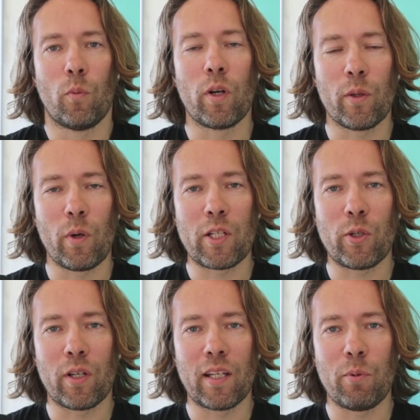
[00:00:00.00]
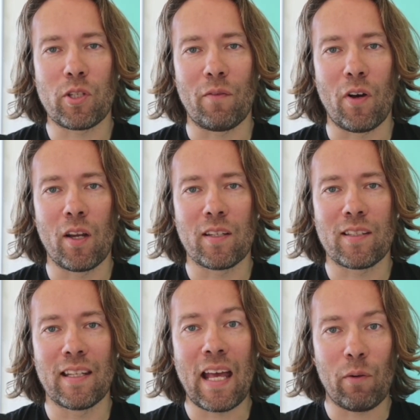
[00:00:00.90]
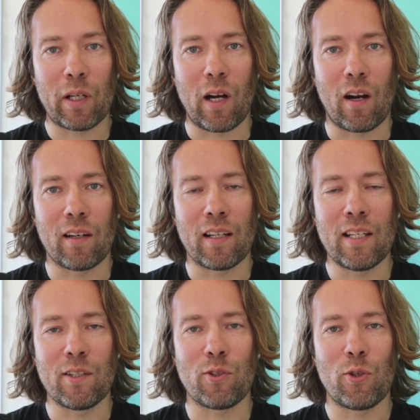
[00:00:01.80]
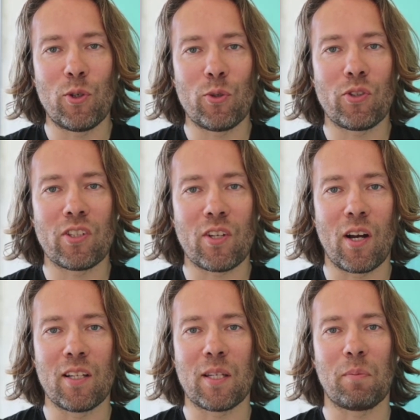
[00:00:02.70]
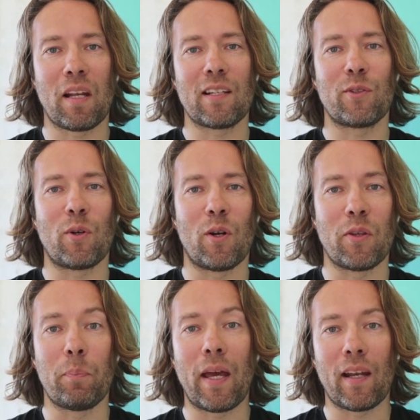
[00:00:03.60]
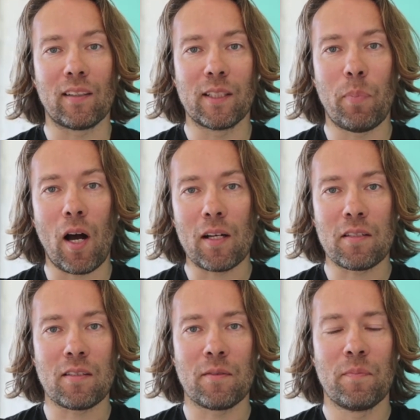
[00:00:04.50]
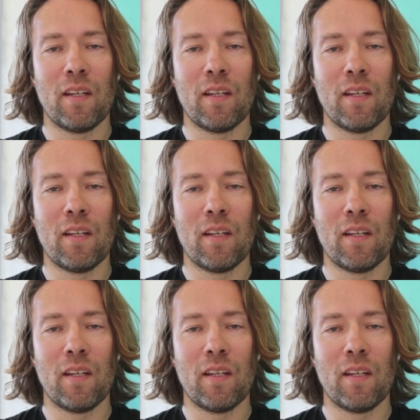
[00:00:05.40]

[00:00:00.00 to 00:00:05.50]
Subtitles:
One of the ways you can keep yourself honest in that regard is to use this concept that I like to call the penalty box.